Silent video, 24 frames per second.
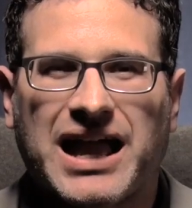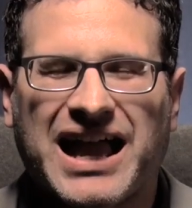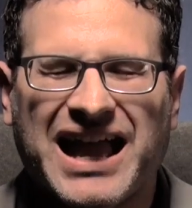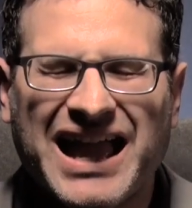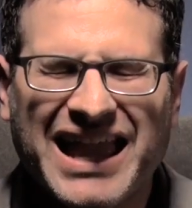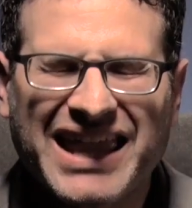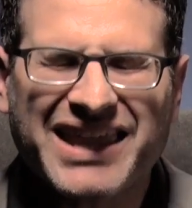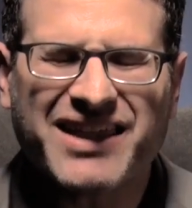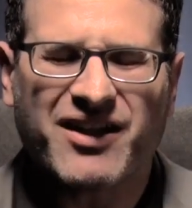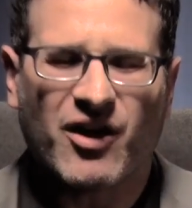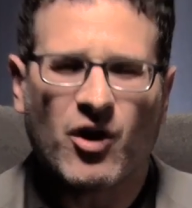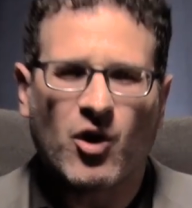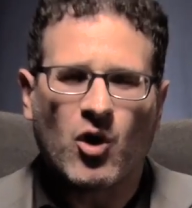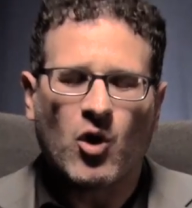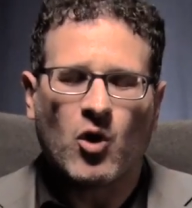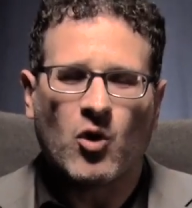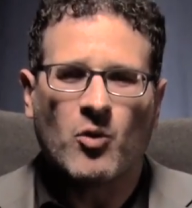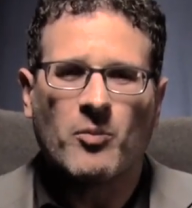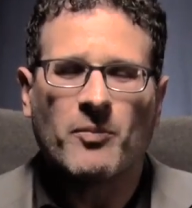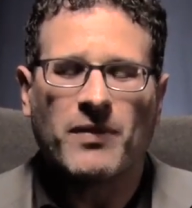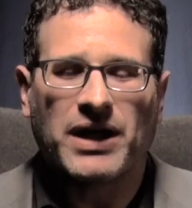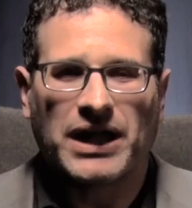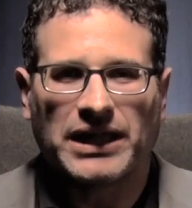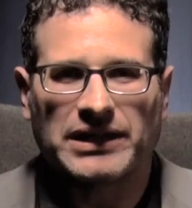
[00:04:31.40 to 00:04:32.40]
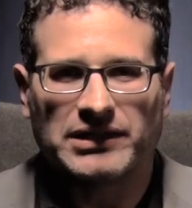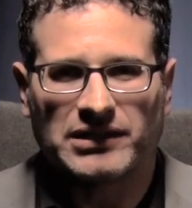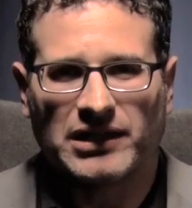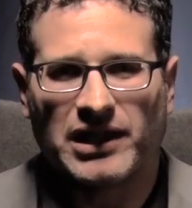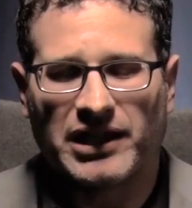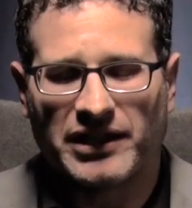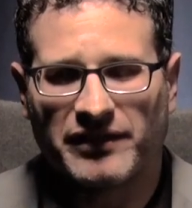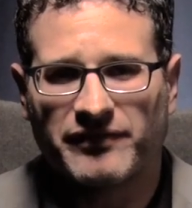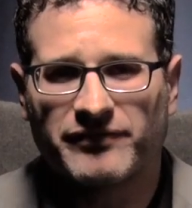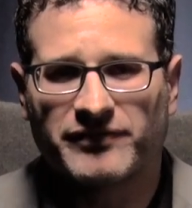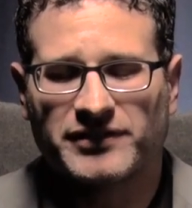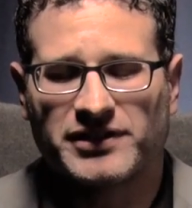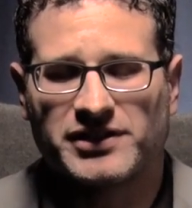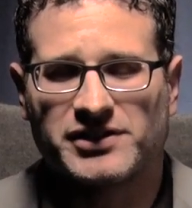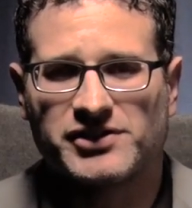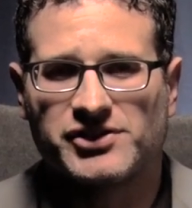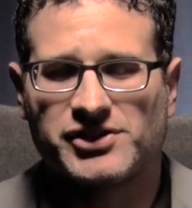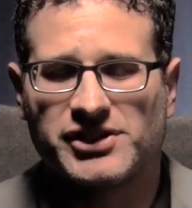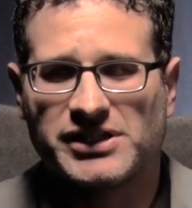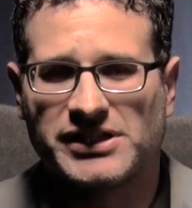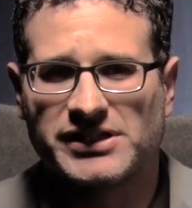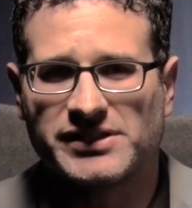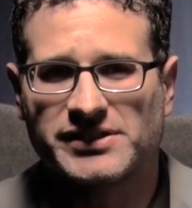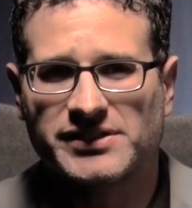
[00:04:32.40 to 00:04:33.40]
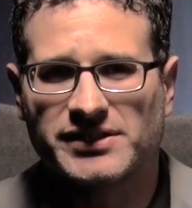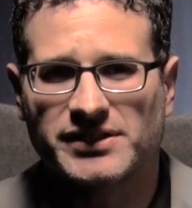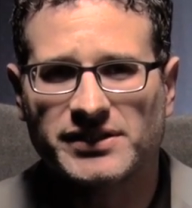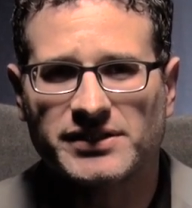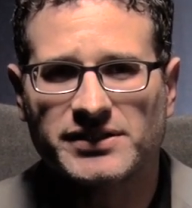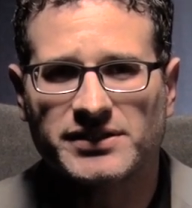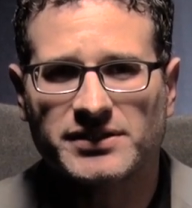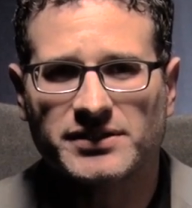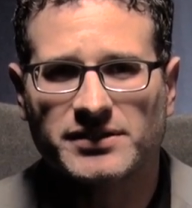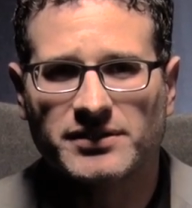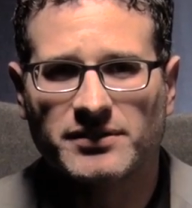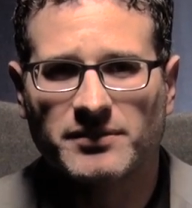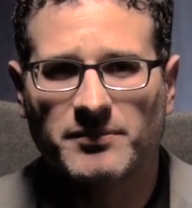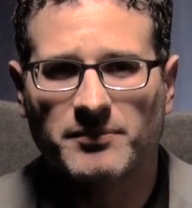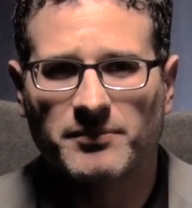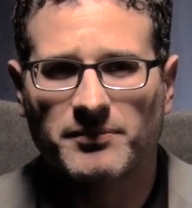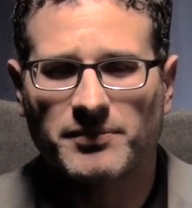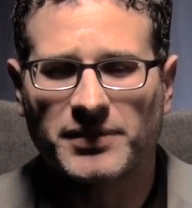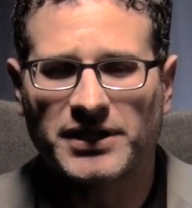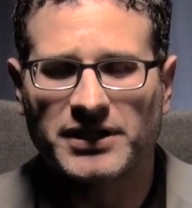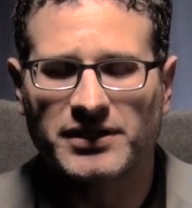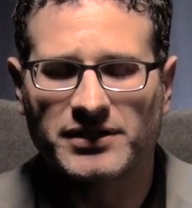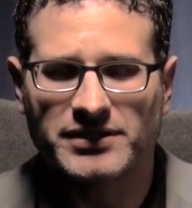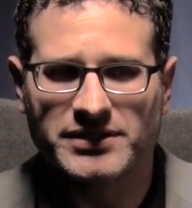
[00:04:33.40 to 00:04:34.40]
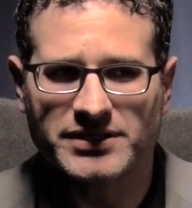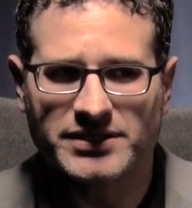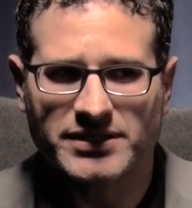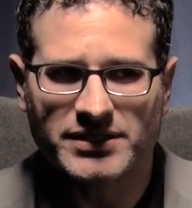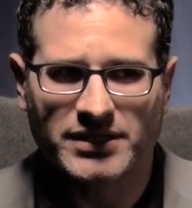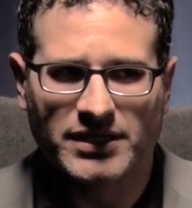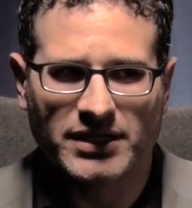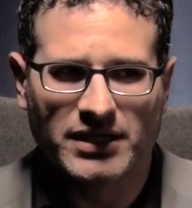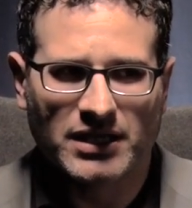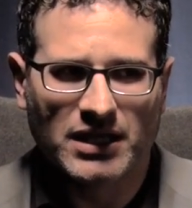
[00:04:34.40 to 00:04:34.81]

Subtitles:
I owe my life to Jesus because